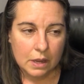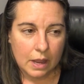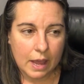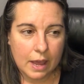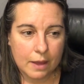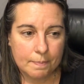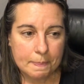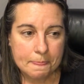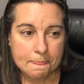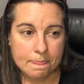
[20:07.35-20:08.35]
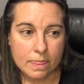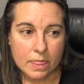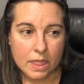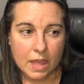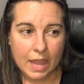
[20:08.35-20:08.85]
And
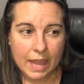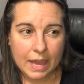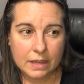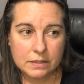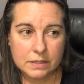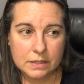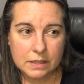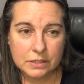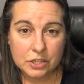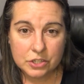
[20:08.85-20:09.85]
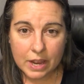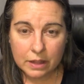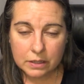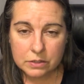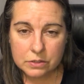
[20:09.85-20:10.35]
it's a
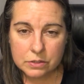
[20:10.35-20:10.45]
challenge,